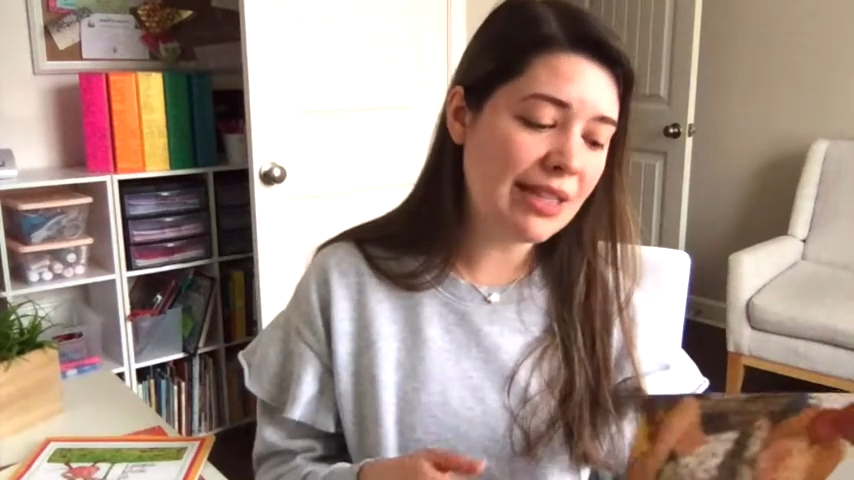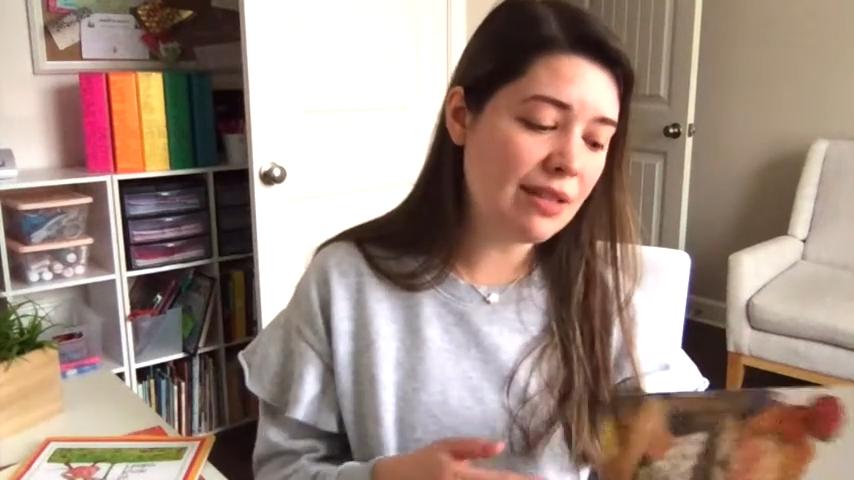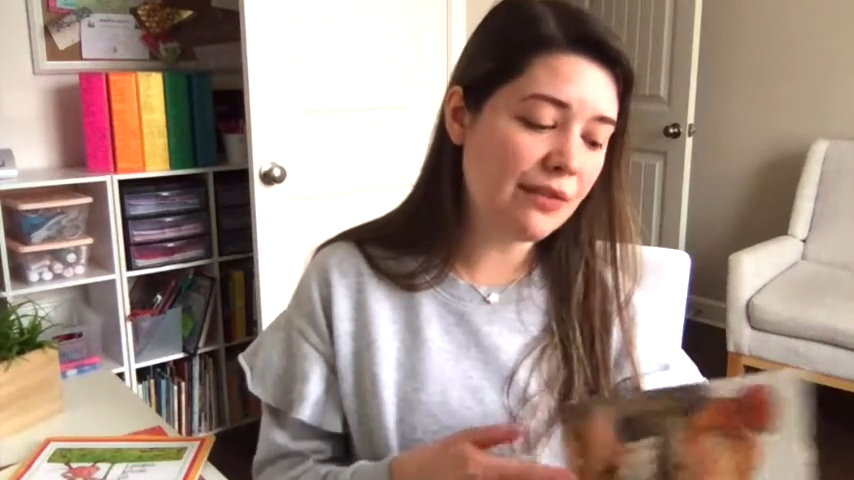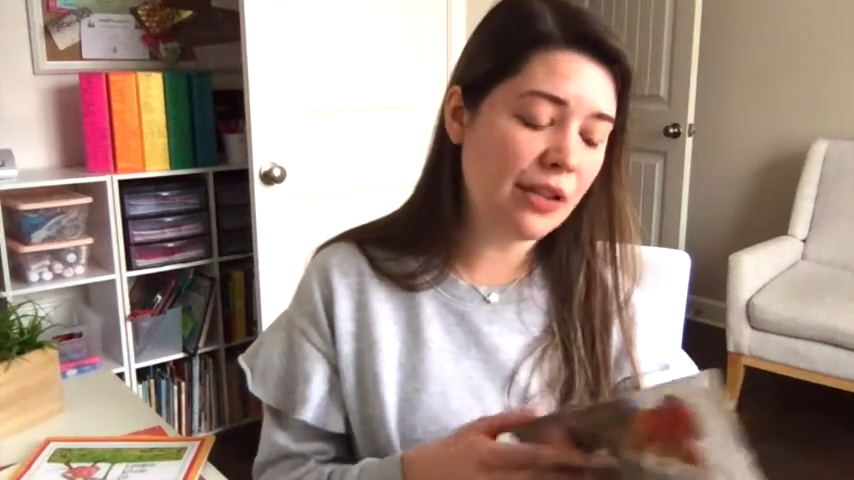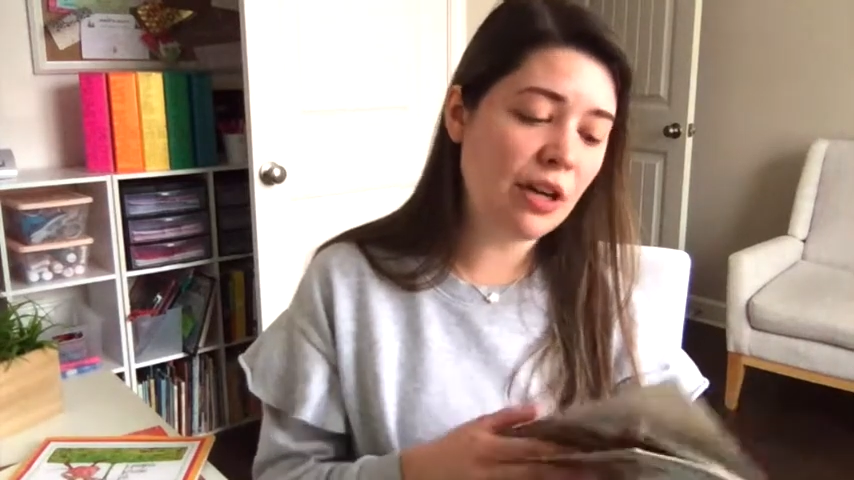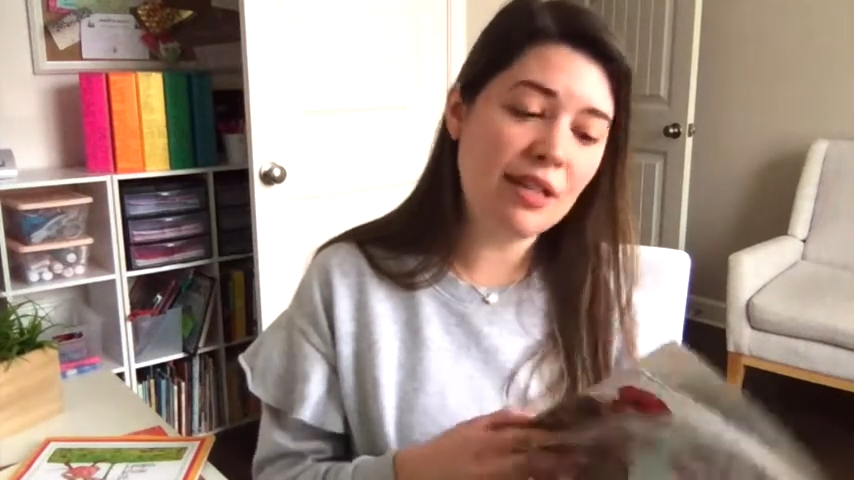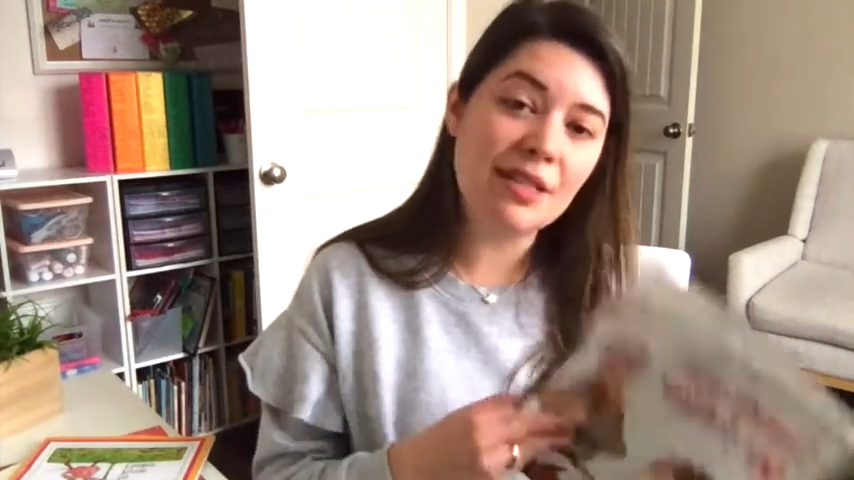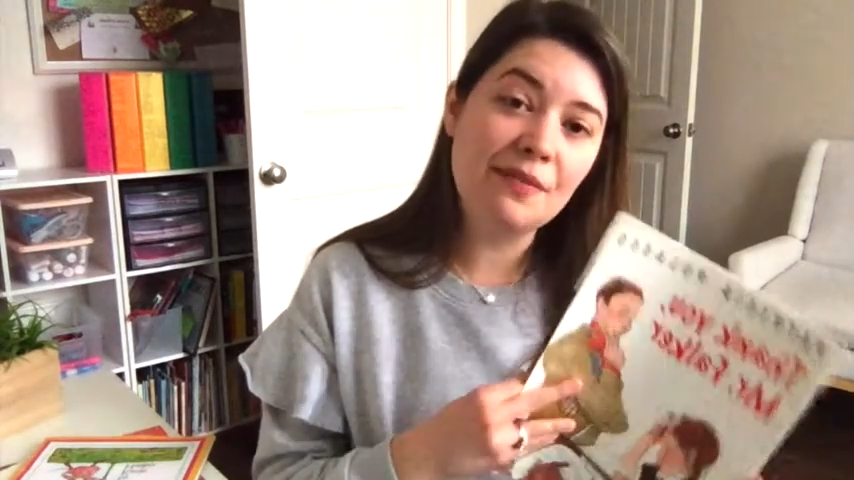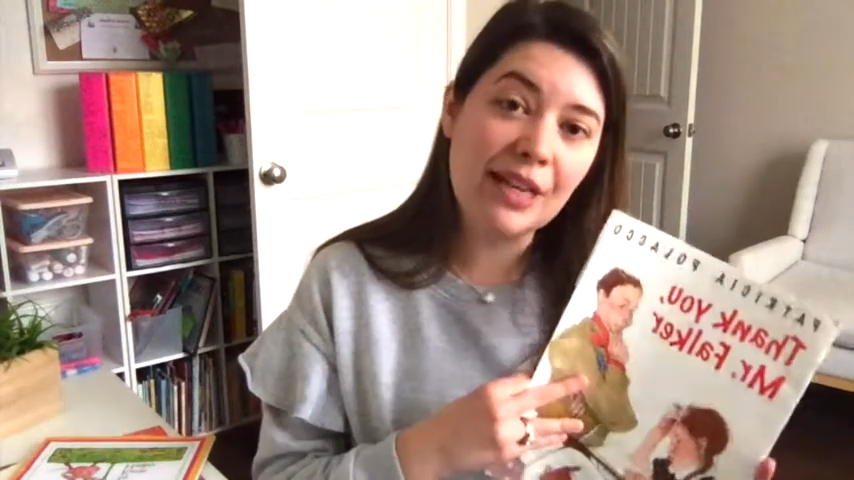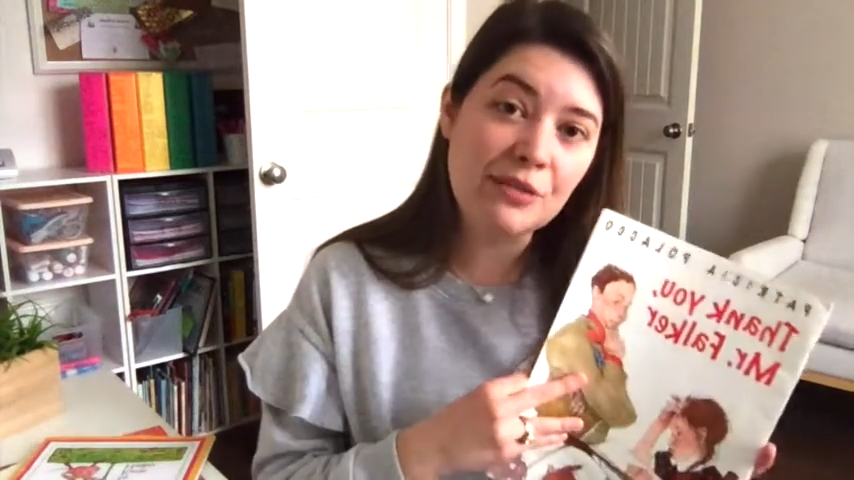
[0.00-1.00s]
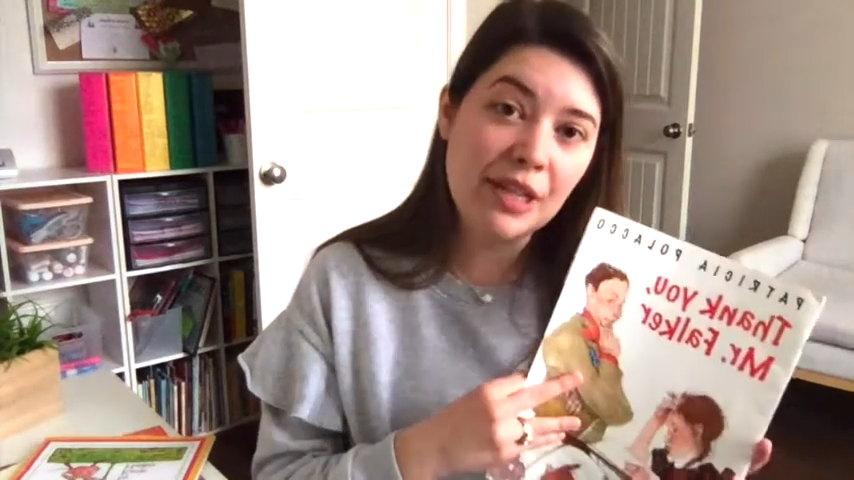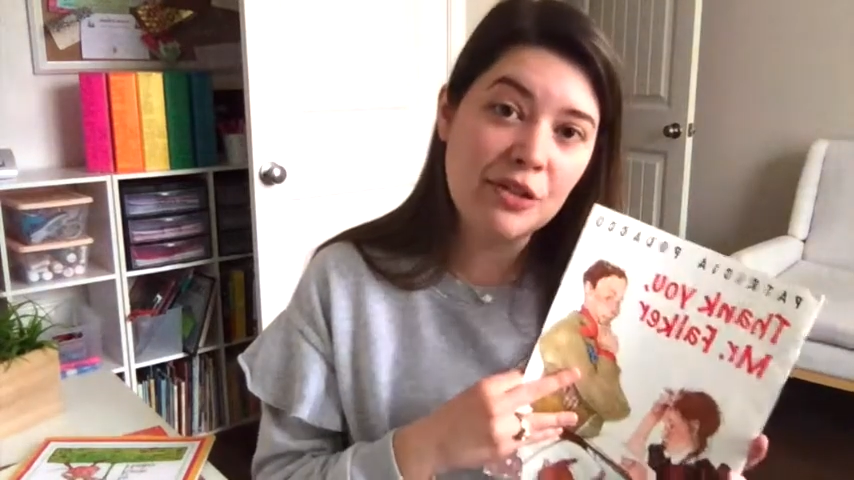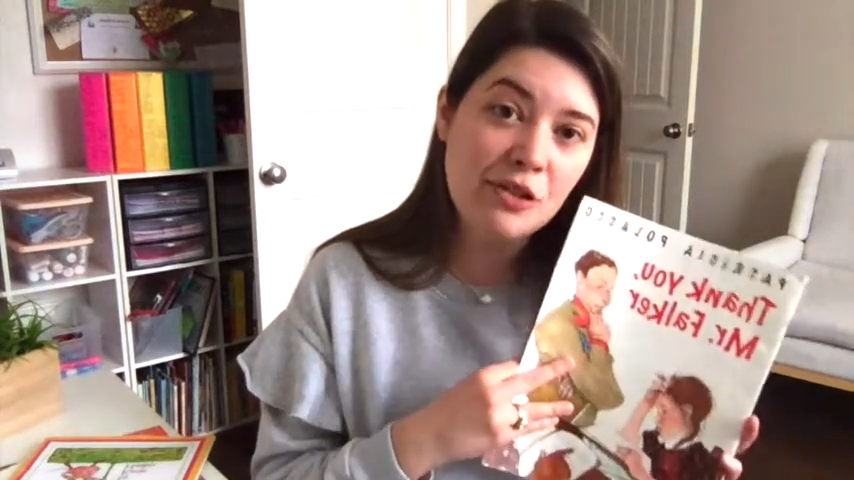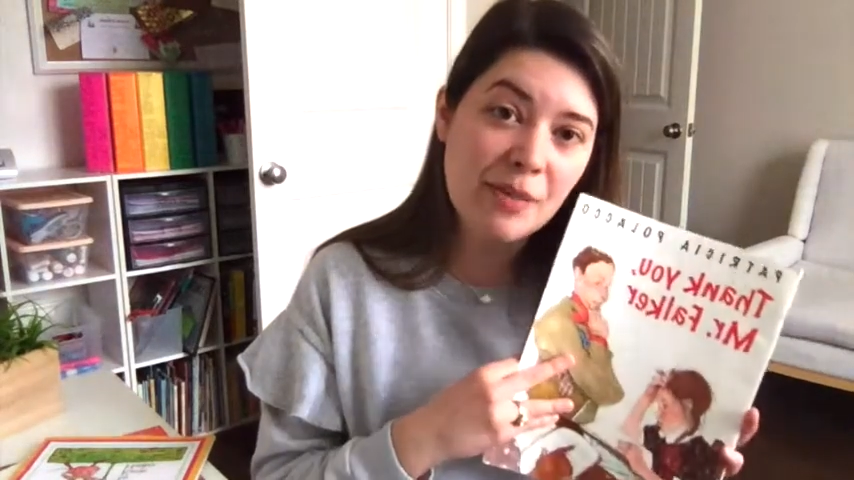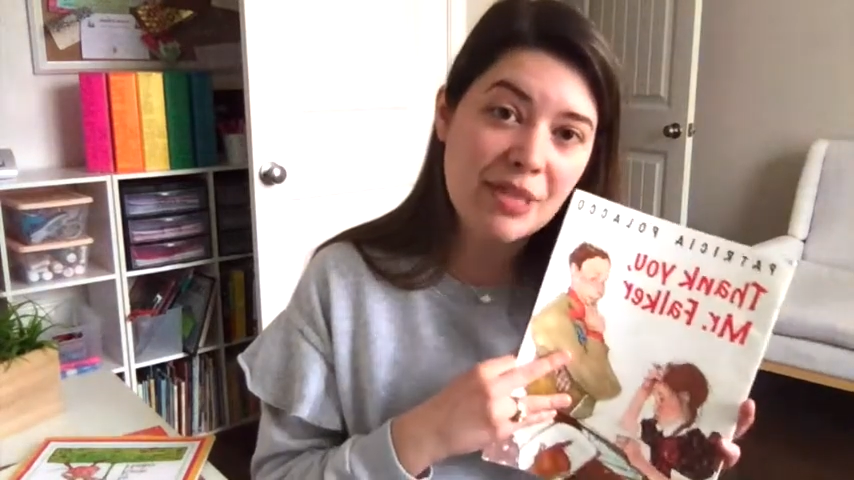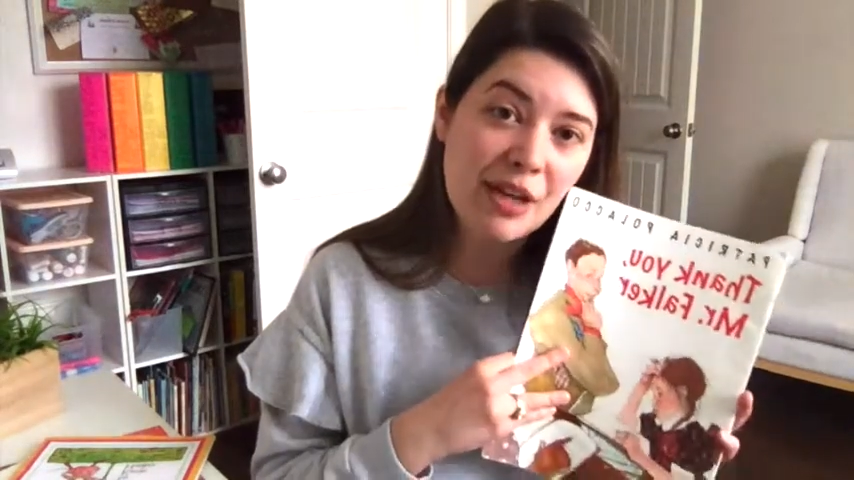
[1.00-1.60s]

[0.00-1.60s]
of different cause and effect relationships